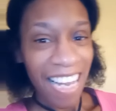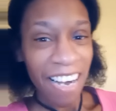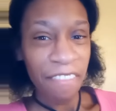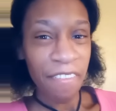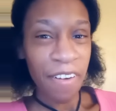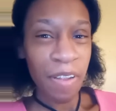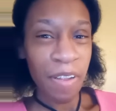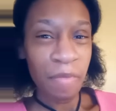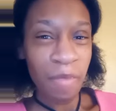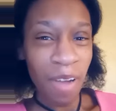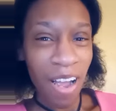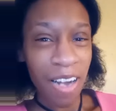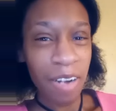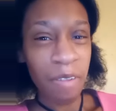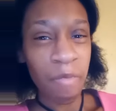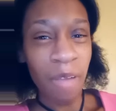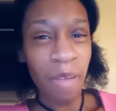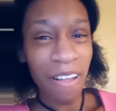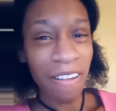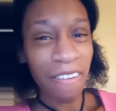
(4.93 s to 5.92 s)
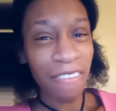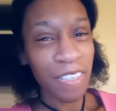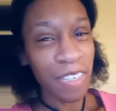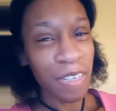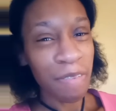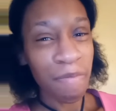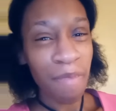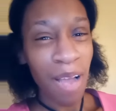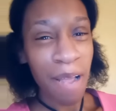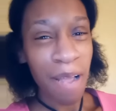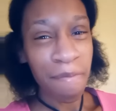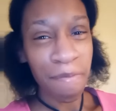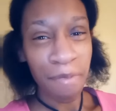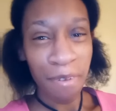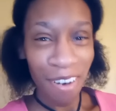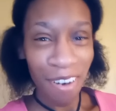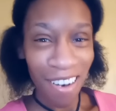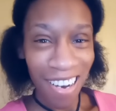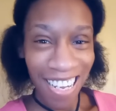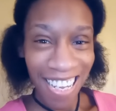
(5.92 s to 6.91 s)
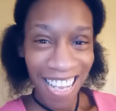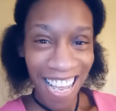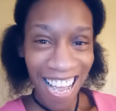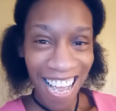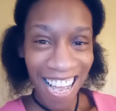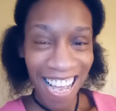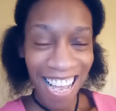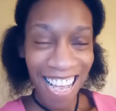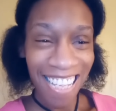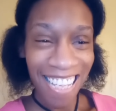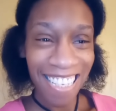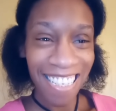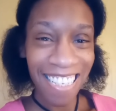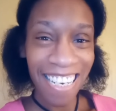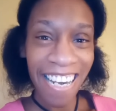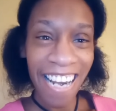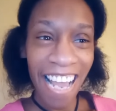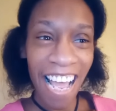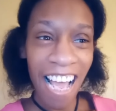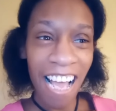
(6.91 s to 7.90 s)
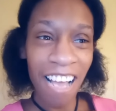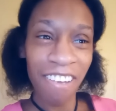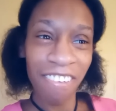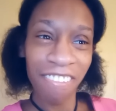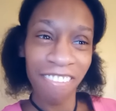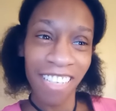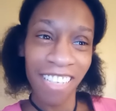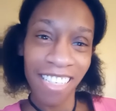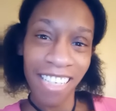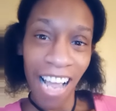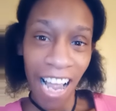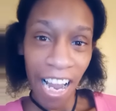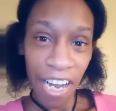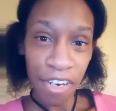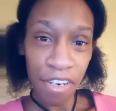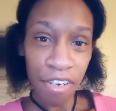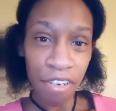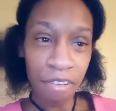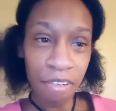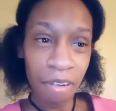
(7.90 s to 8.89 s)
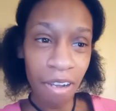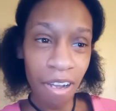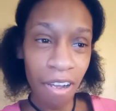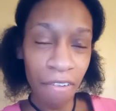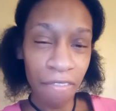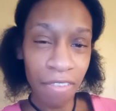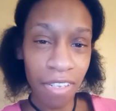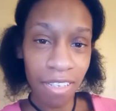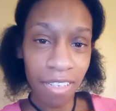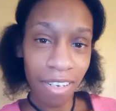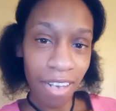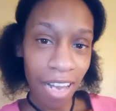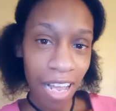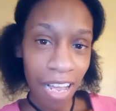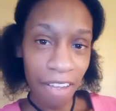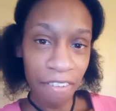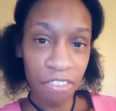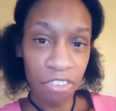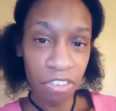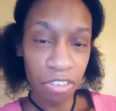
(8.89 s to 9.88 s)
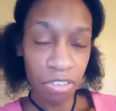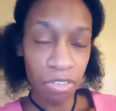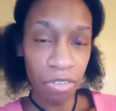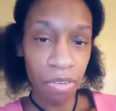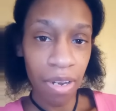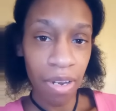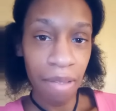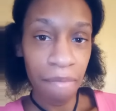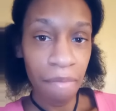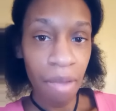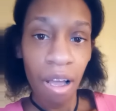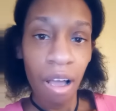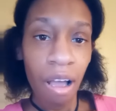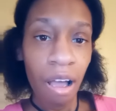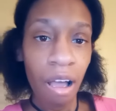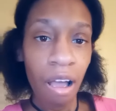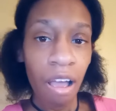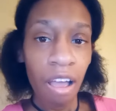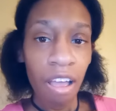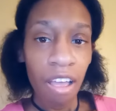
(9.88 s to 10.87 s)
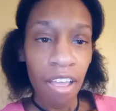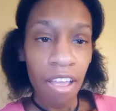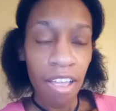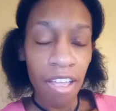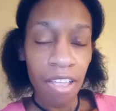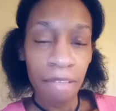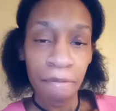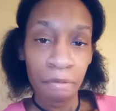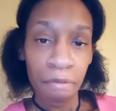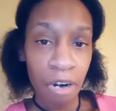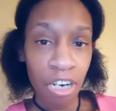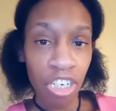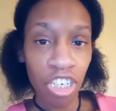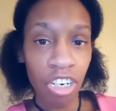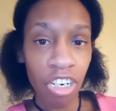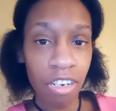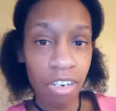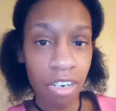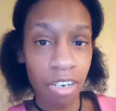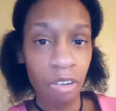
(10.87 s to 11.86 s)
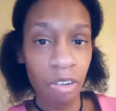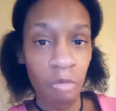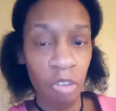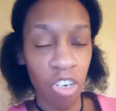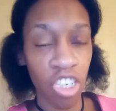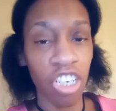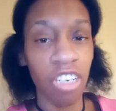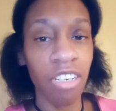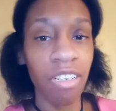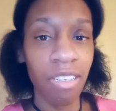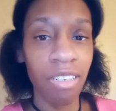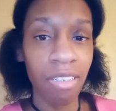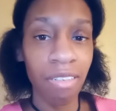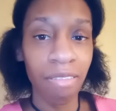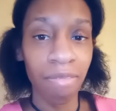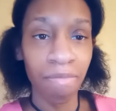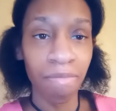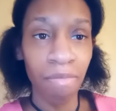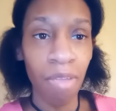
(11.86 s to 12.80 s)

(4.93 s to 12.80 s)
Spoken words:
everyone, and welcome to my broadcast. Now, the title of this live stream is Preassure Cooker Witches.